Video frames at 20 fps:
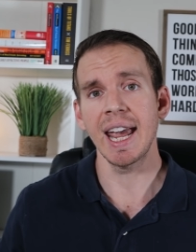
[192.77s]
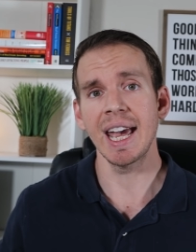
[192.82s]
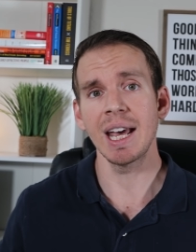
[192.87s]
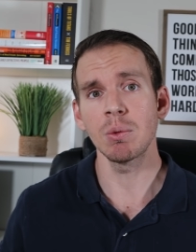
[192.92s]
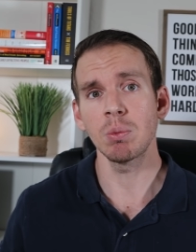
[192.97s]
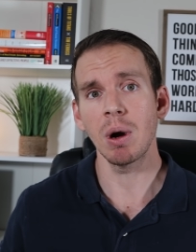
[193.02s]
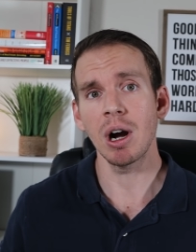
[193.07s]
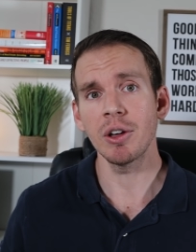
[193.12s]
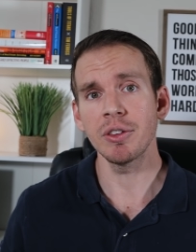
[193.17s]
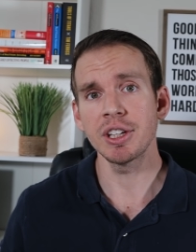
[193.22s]

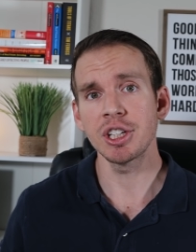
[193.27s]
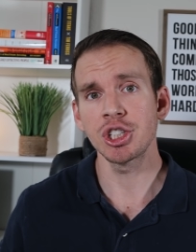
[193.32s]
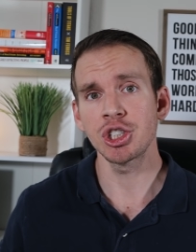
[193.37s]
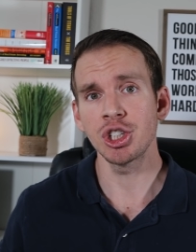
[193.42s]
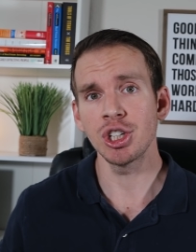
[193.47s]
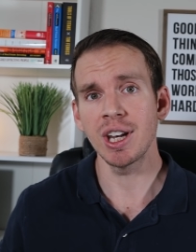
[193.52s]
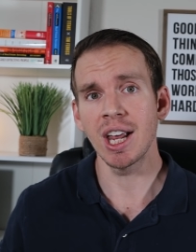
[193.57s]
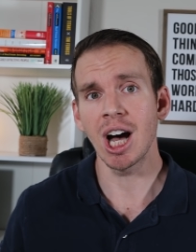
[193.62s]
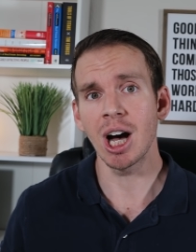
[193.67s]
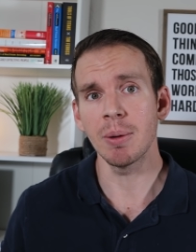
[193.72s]
And while this
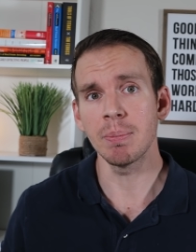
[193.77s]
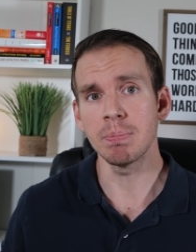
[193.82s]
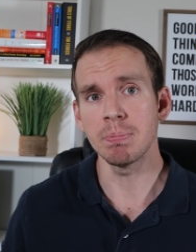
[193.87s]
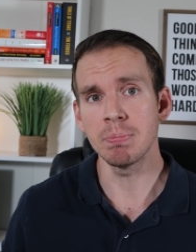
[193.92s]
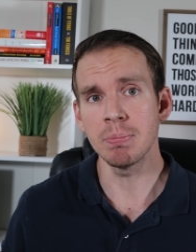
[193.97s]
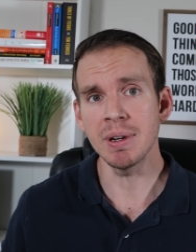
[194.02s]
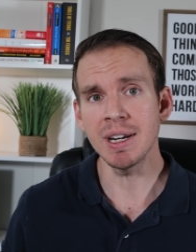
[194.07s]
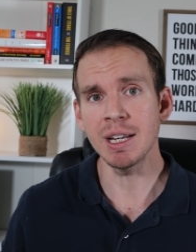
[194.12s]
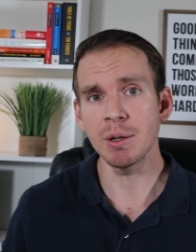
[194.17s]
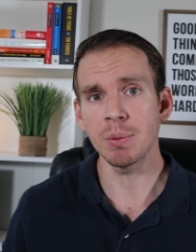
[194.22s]
should help
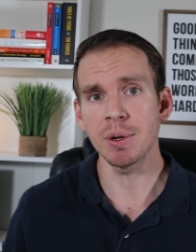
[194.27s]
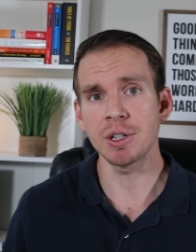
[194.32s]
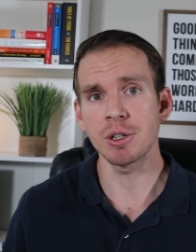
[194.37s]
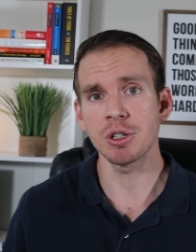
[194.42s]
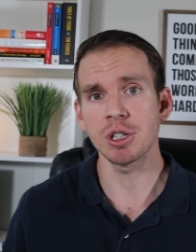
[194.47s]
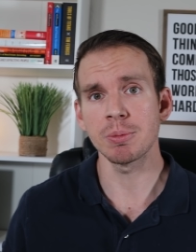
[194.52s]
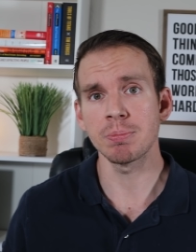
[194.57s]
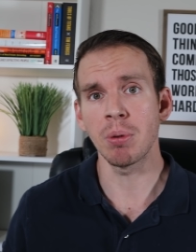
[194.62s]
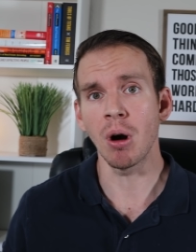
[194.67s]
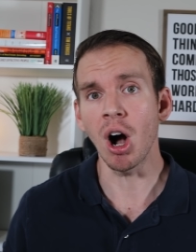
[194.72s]
many
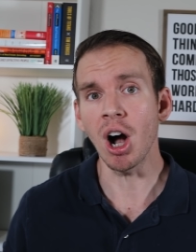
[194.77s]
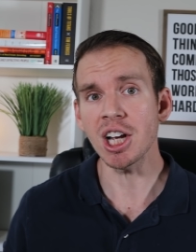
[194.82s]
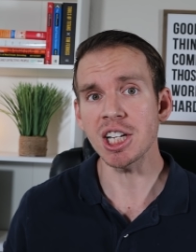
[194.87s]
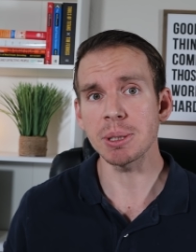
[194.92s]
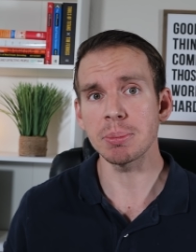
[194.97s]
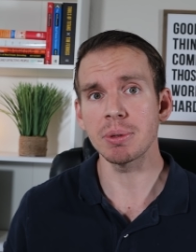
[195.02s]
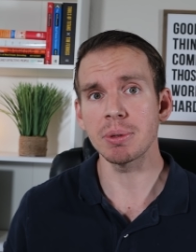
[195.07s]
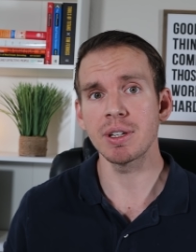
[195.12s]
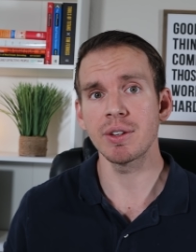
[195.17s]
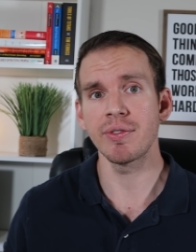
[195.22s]
renters
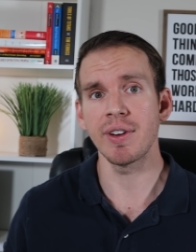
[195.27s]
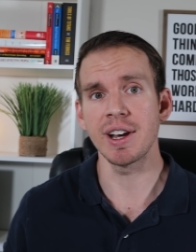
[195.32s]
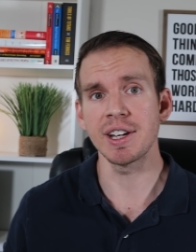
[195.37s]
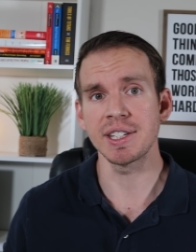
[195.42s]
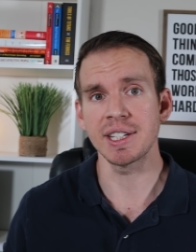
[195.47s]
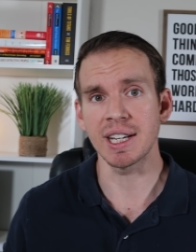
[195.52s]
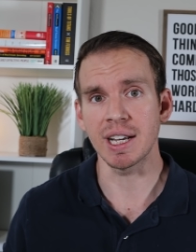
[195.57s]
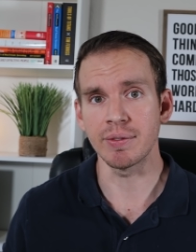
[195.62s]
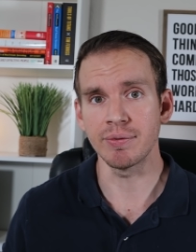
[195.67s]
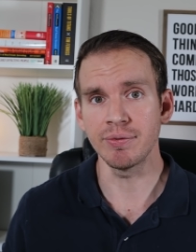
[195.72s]
possibly facing